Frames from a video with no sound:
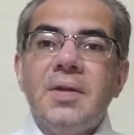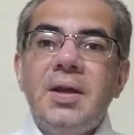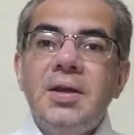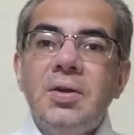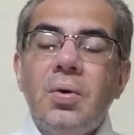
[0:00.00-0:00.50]

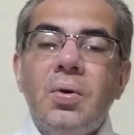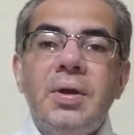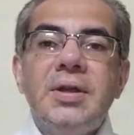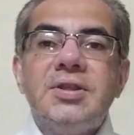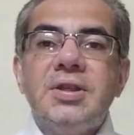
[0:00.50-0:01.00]
in
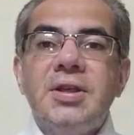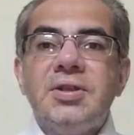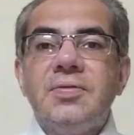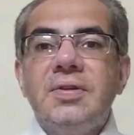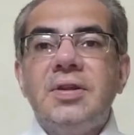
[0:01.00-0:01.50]

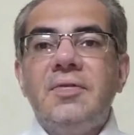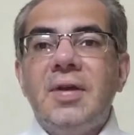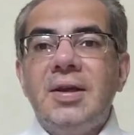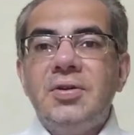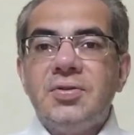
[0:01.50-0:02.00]
coincidence with the
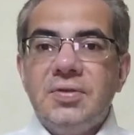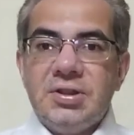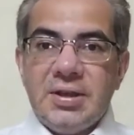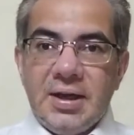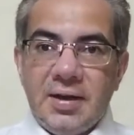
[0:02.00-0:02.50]
values
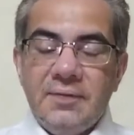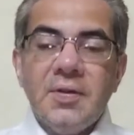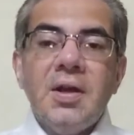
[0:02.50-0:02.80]
which they have.